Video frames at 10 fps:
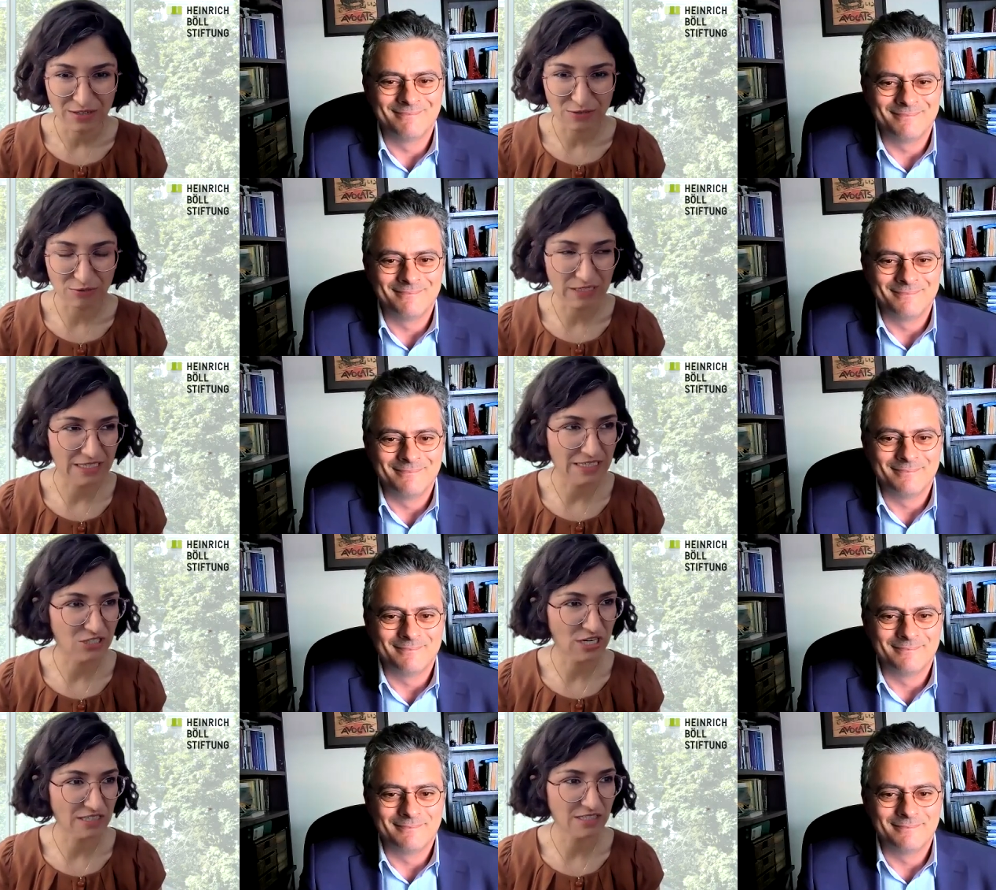Speaker 1: to really
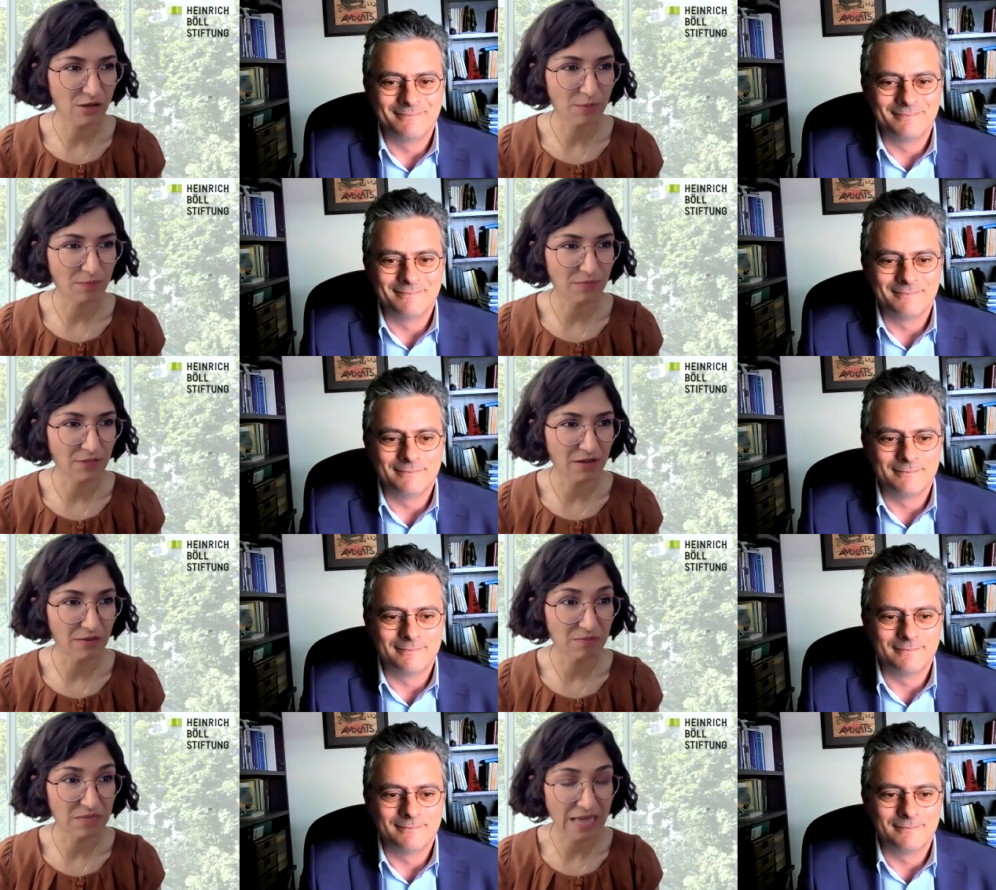shed some uh,
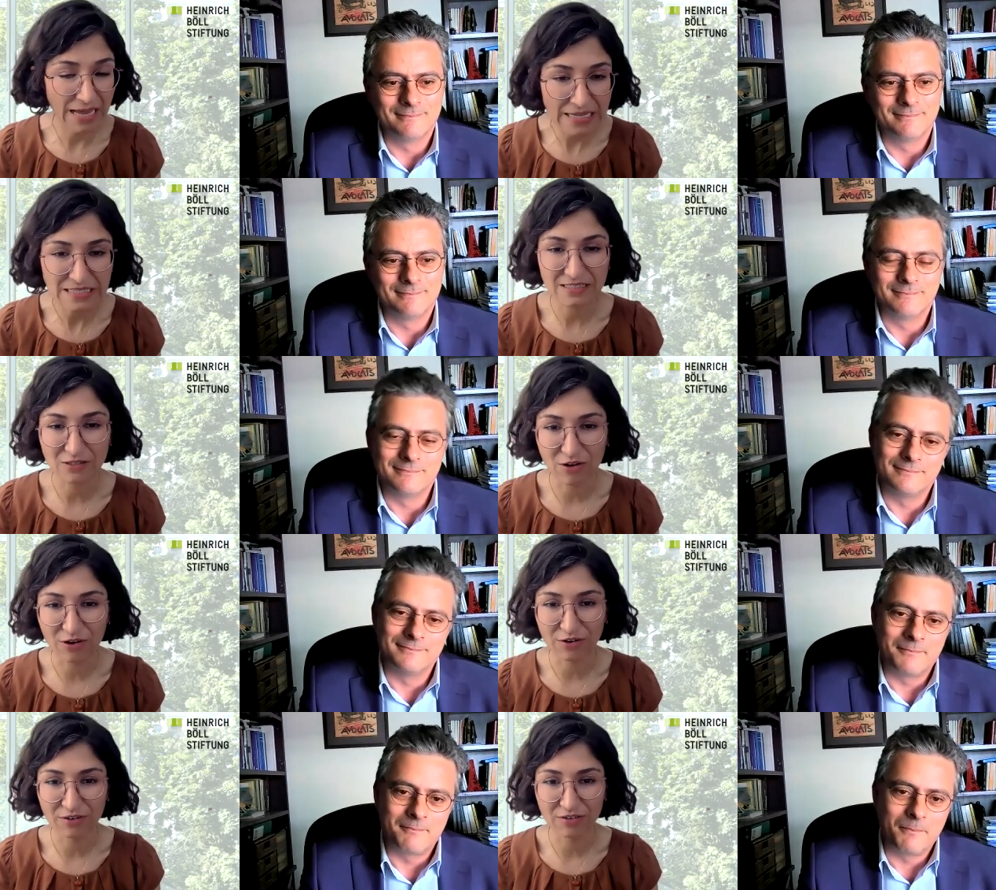light
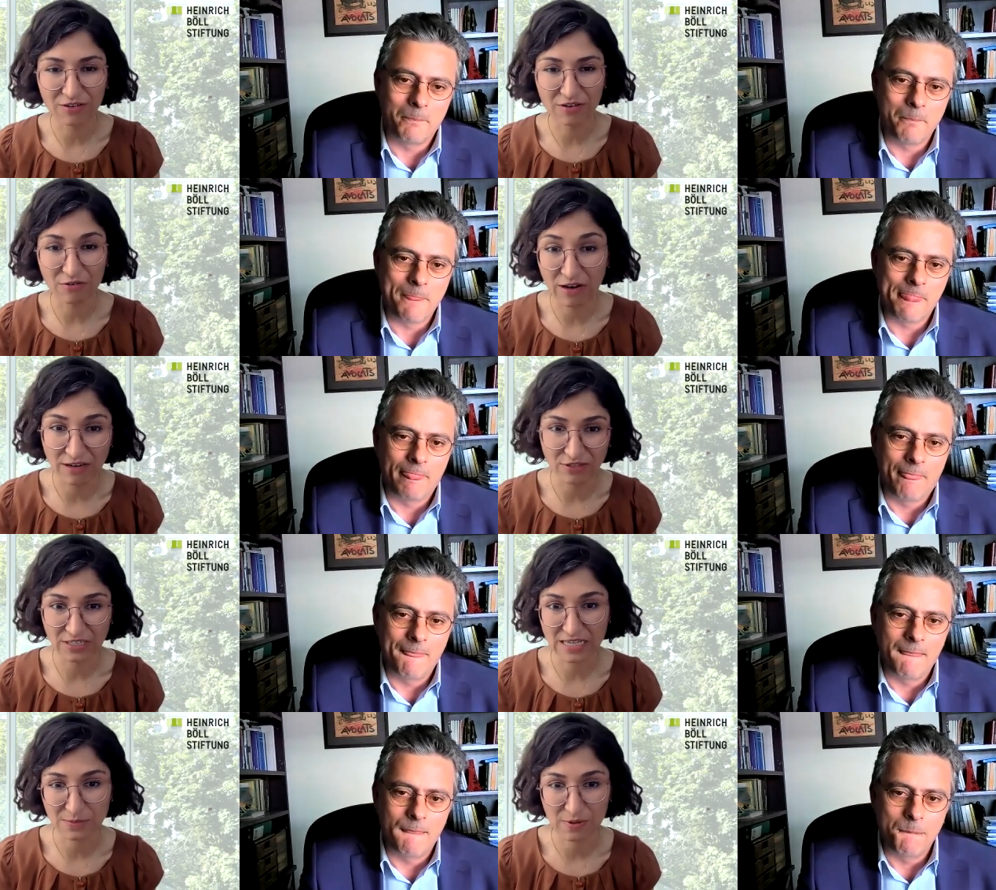on uh, relevant
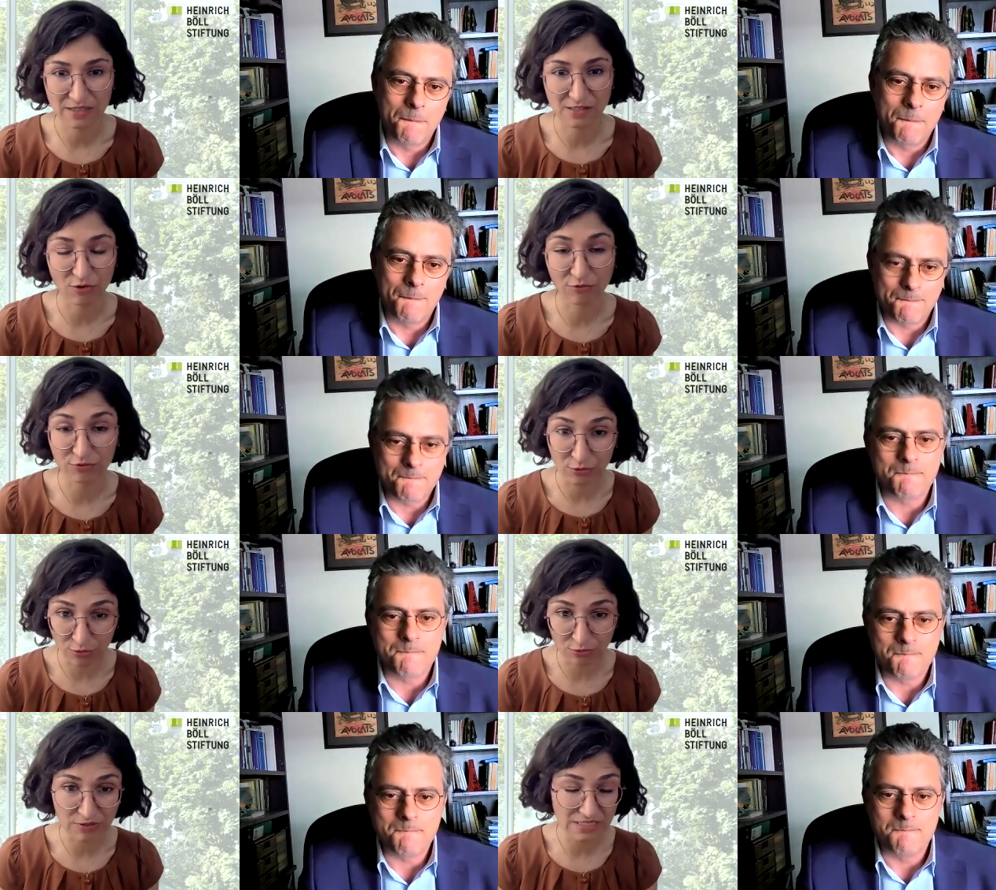aspects of
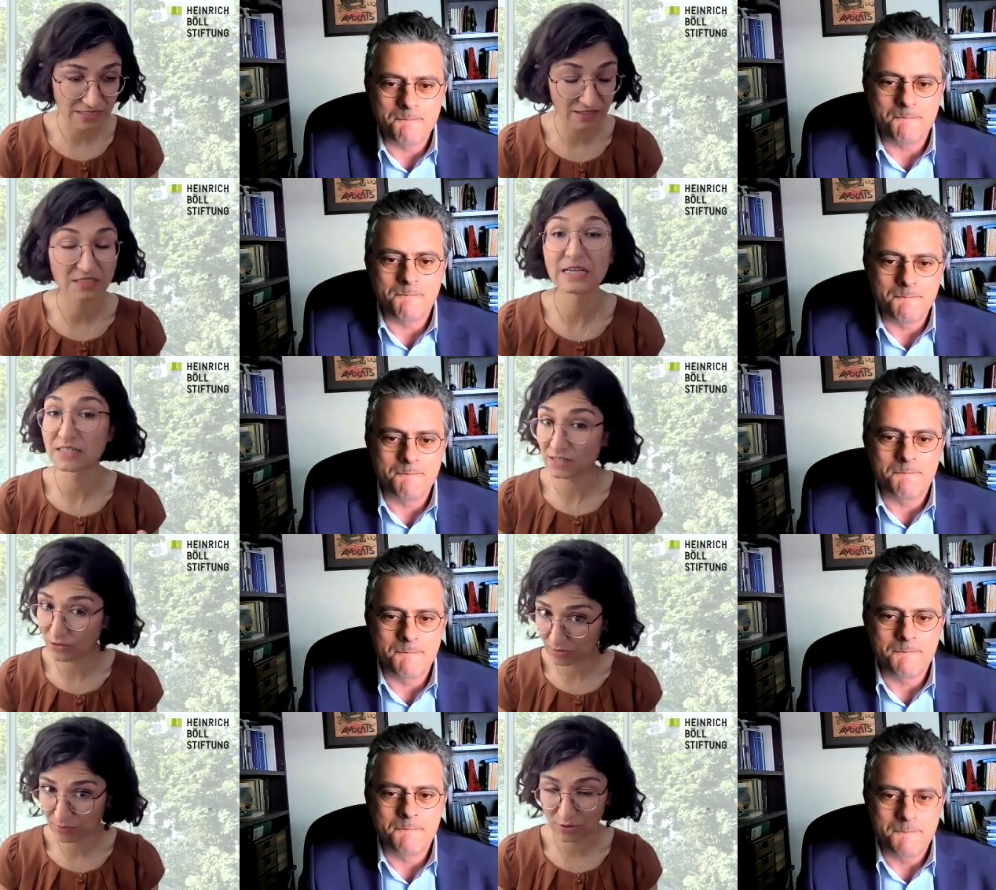your recent
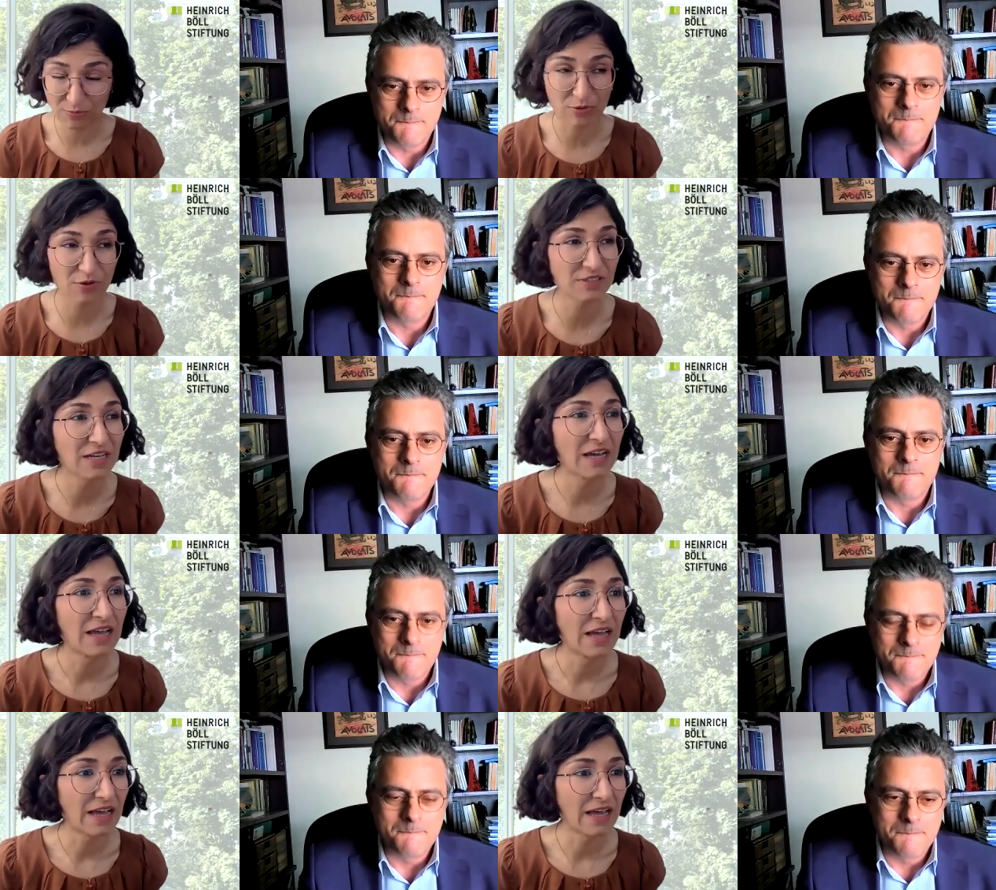interim report.
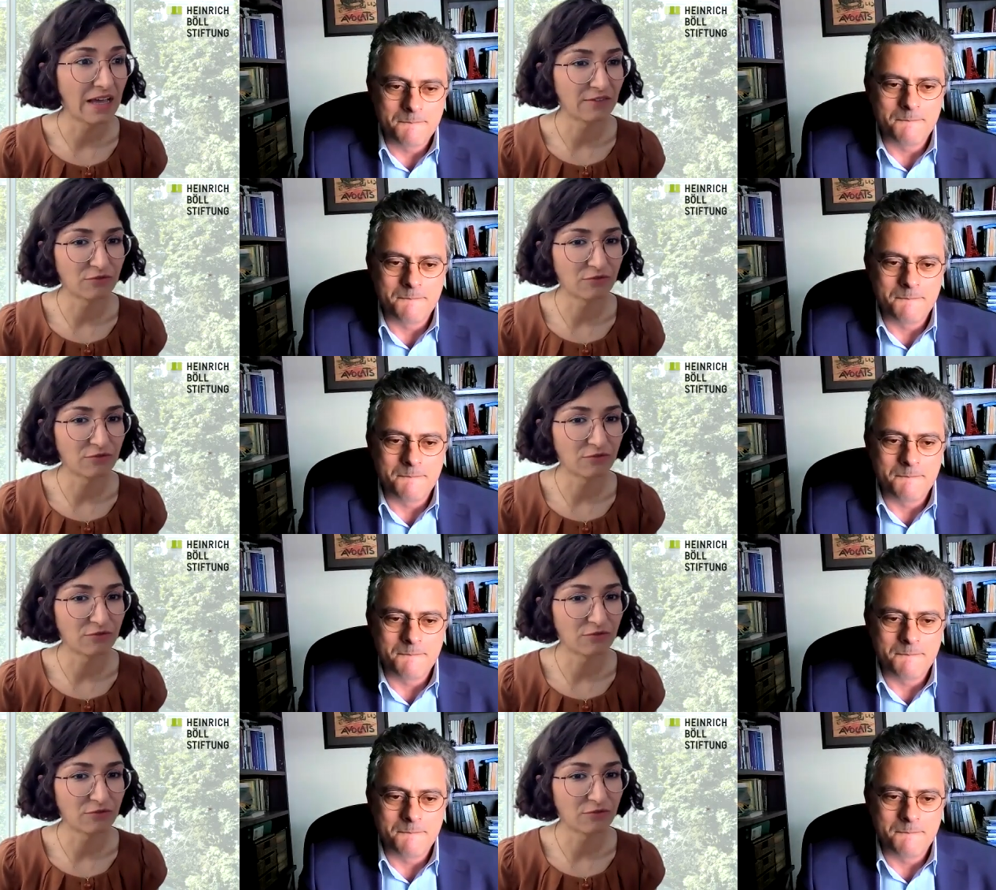And